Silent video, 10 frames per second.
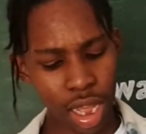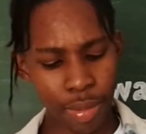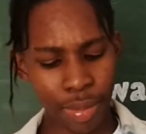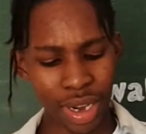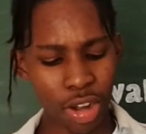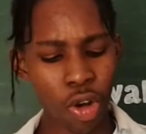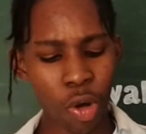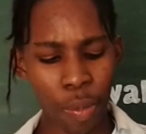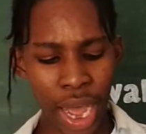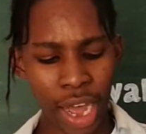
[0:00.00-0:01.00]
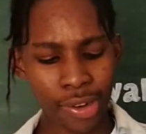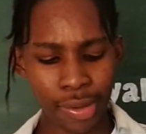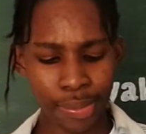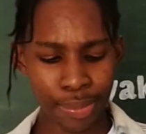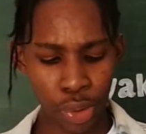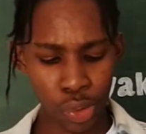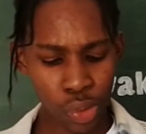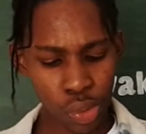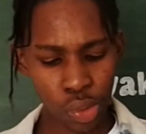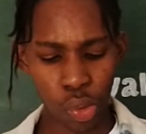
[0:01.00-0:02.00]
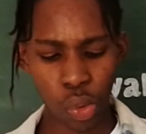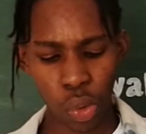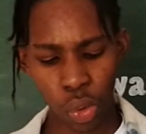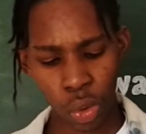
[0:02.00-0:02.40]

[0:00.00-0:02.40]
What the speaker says: but all powder blue or